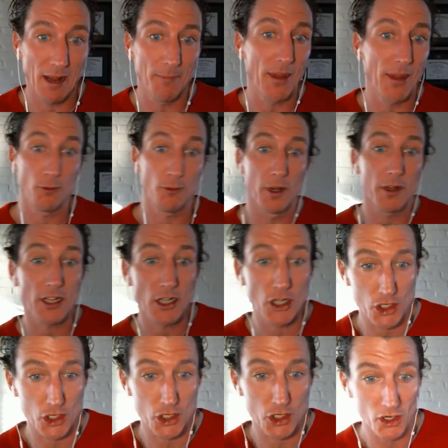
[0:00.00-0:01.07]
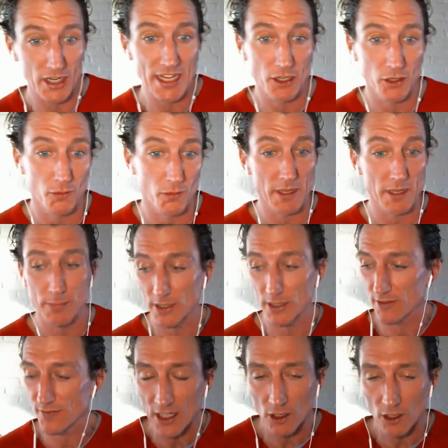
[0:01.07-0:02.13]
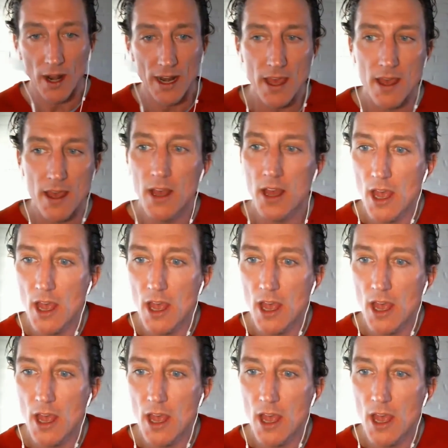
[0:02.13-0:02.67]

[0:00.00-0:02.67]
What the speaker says: I'm not really sure. He couldn't really put his finger on it.